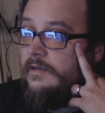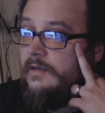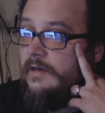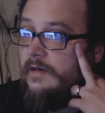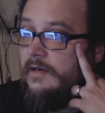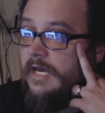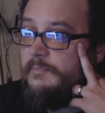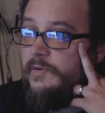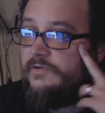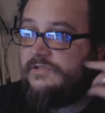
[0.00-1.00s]
I
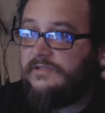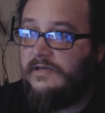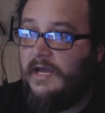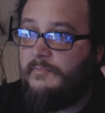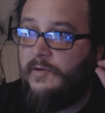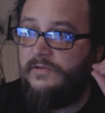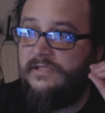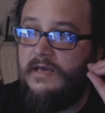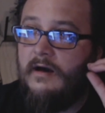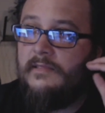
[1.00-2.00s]
post
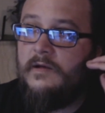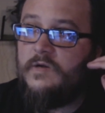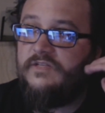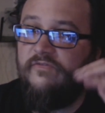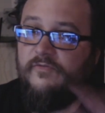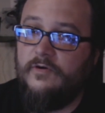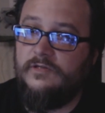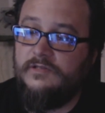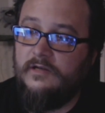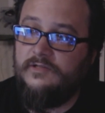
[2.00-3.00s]
the unlocks
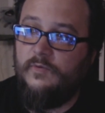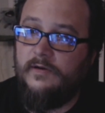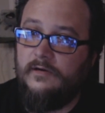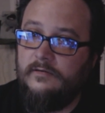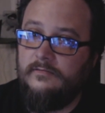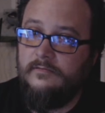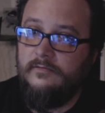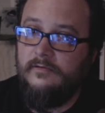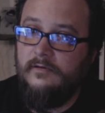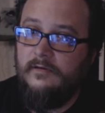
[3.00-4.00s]
first on Twitter
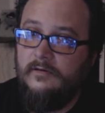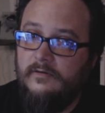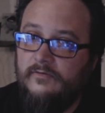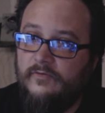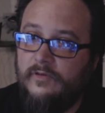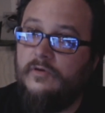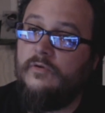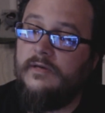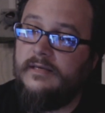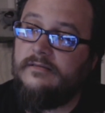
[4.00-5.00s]
for the cool
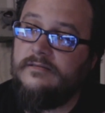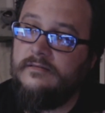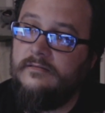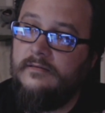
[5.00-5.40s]
kids,